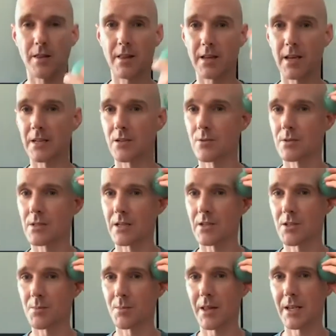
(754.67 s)
that I do is I
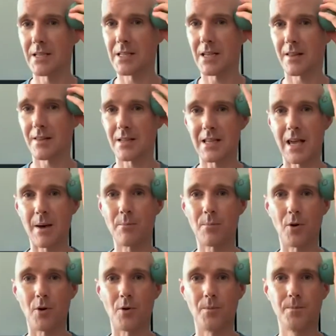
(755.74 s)
just place it at the
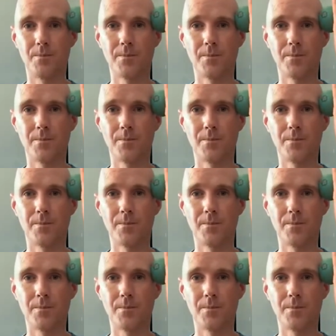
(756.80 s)
temple,